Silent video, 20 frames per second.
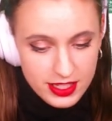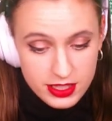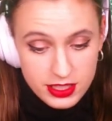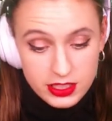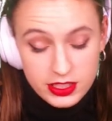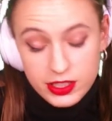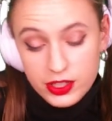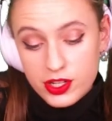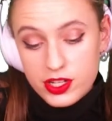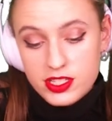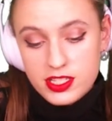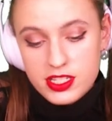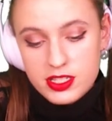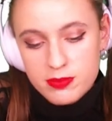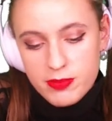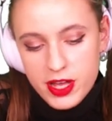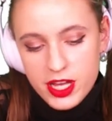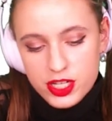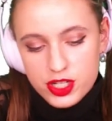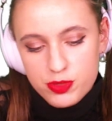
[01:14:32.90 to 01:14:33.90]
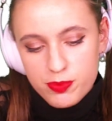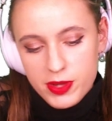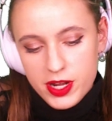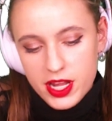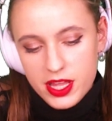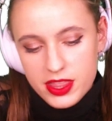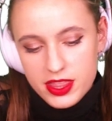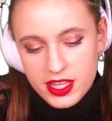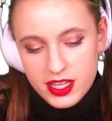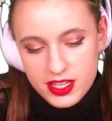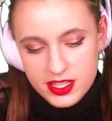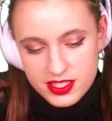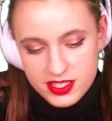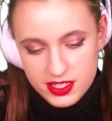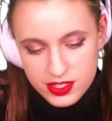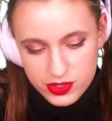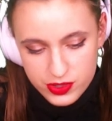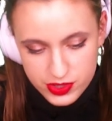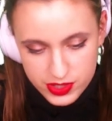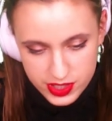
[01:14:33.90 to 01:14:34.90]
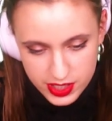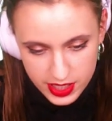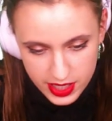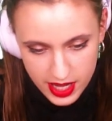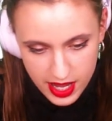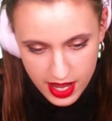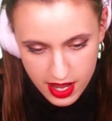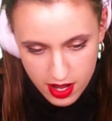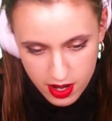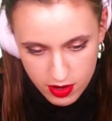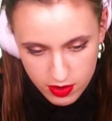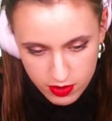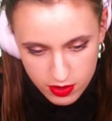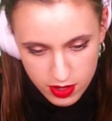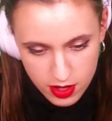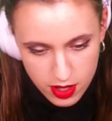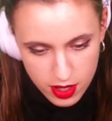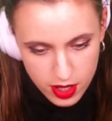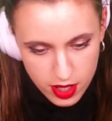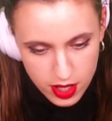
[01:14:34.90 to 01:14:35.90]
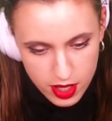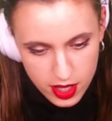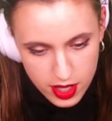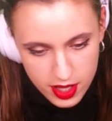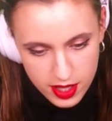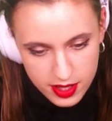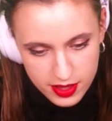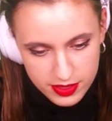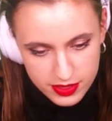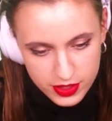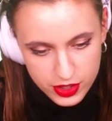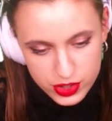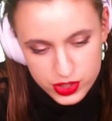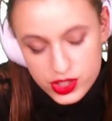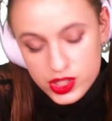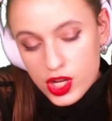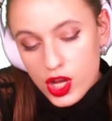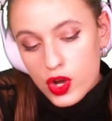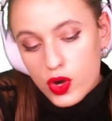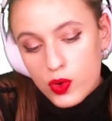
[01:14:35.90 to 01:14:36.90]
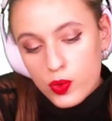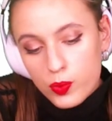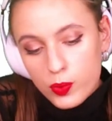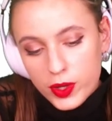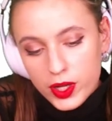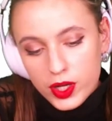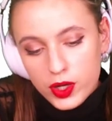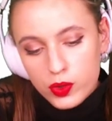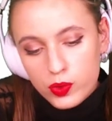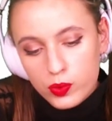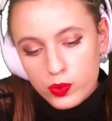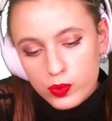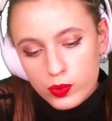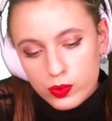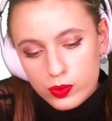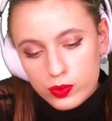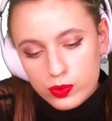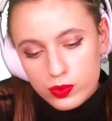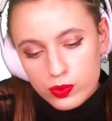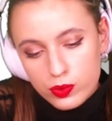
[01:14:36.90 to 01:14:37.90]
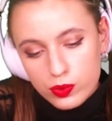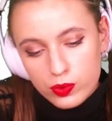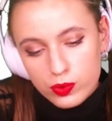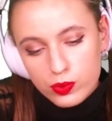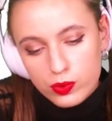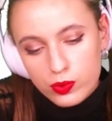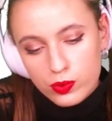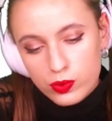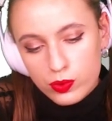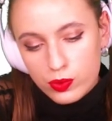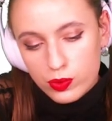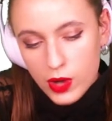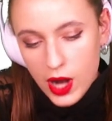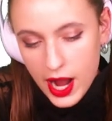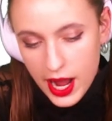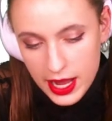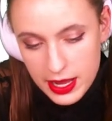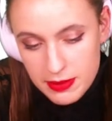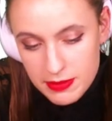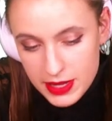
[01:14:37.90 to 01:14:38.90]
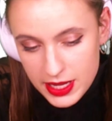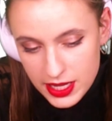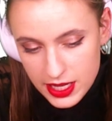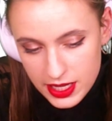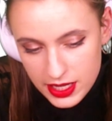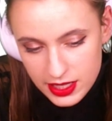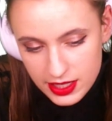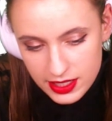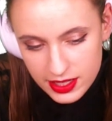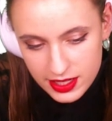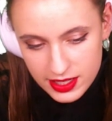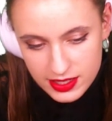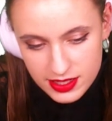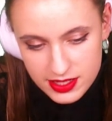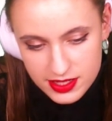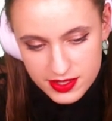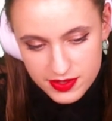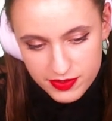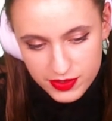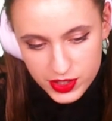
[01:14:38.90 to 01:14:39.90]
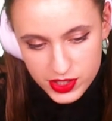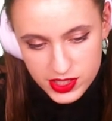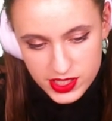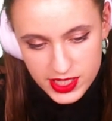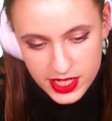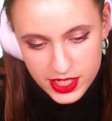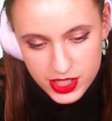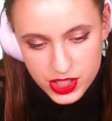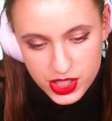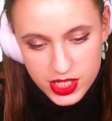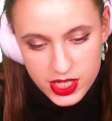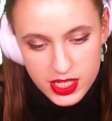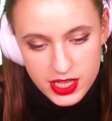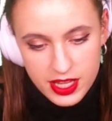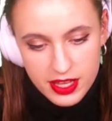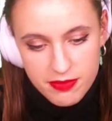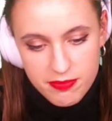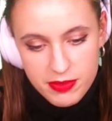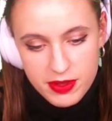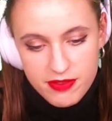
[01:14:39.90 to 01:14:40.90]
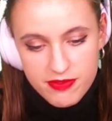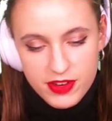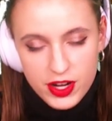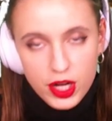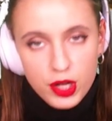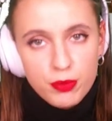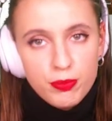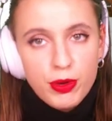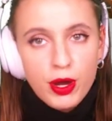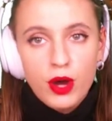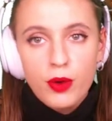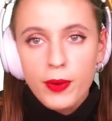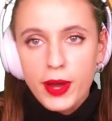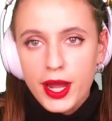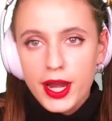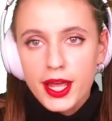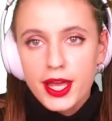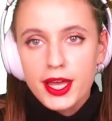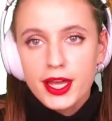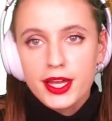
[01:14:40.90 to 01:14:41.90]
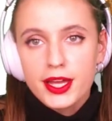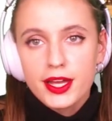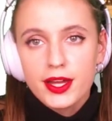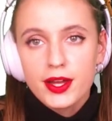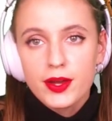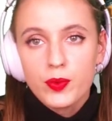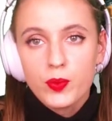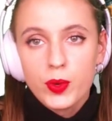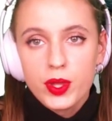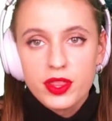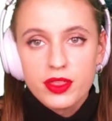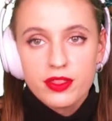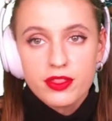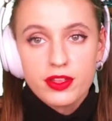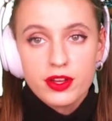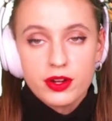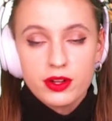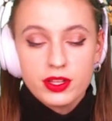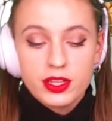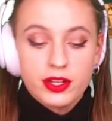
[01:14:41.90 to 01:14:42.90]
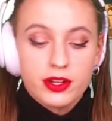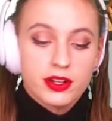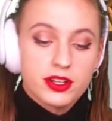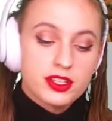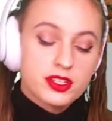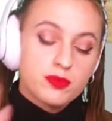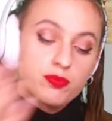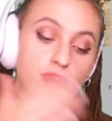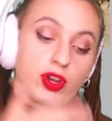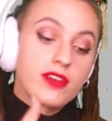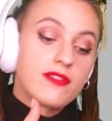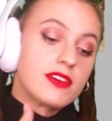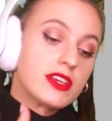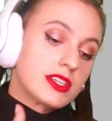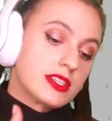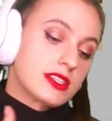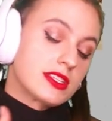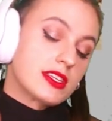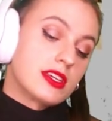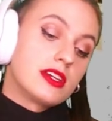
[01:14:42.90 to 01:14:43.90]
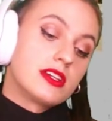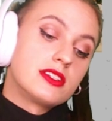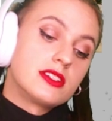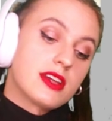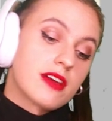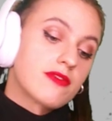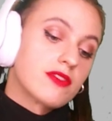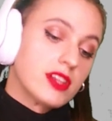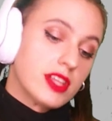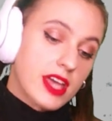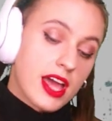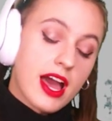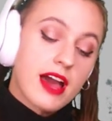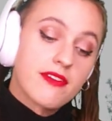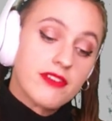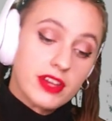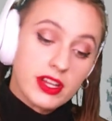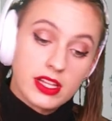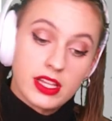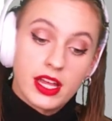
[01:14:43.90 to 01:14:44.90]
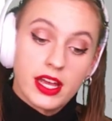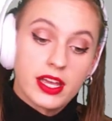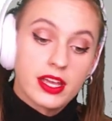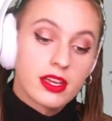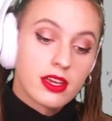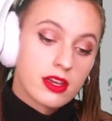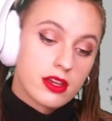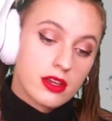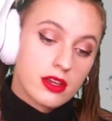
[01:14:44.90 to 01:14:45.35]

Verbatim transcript: the lyrics as much, but I think it's interesting how there's no real rhyming in this first section, and they've been very poetic with their lyrics previously, and definitely having like